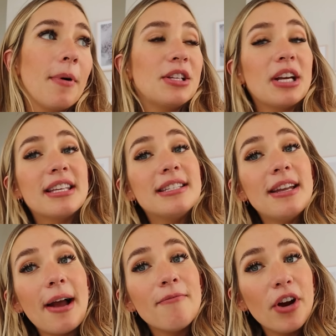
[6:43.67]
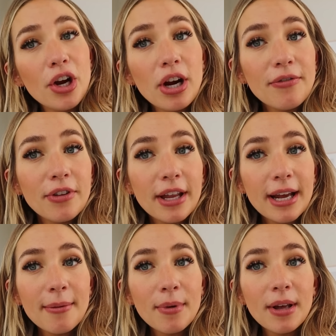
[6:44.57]
which is, I'm very grateful that
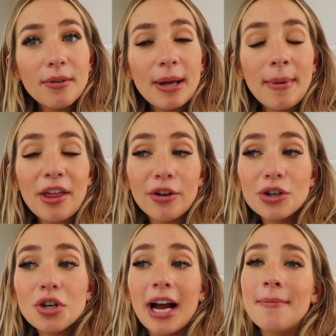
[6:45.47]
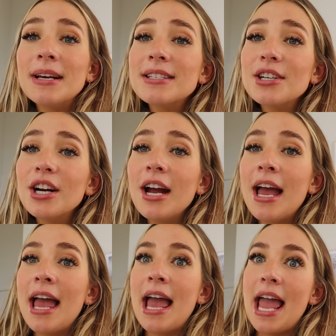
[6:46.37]
I'm in my third trimester
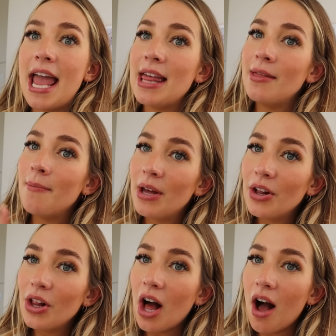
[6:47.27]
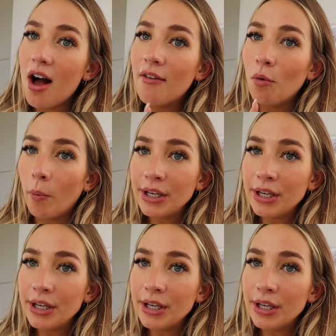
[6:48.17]
in the middle of